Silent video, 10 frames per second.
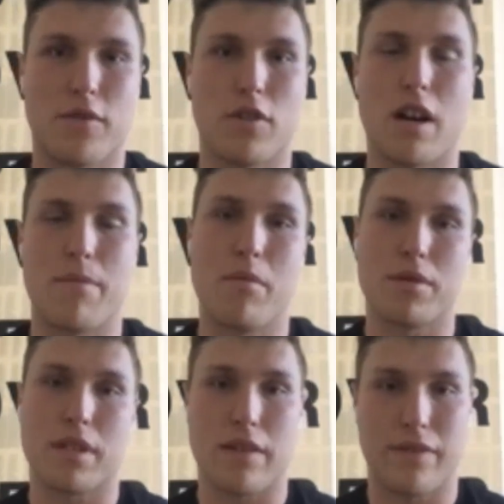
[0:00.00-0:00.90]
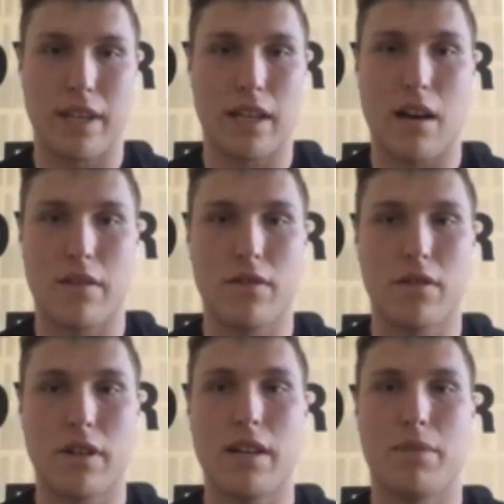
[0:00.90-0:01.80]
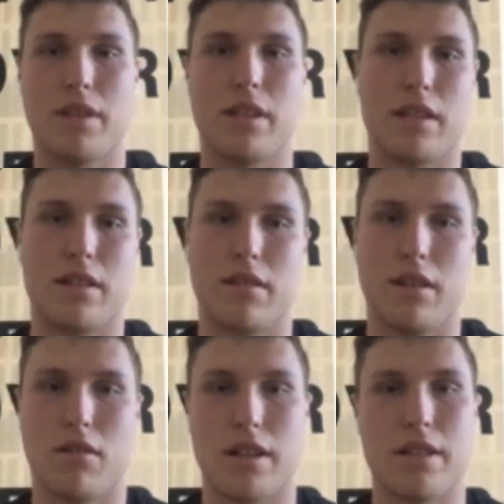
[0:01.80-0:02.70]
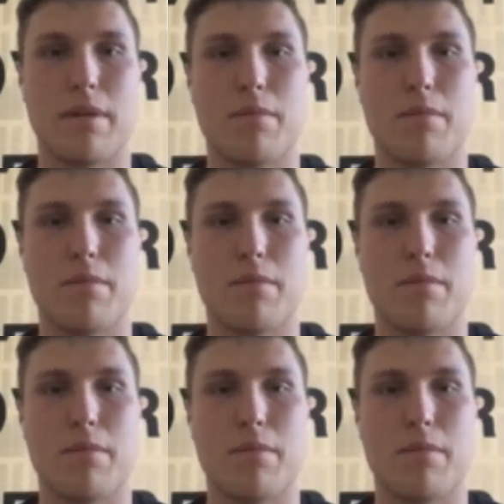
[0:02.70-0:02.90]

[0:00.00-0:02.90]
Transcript: for a lot of people is kind of getting out of Ukraine, but then, a lot of these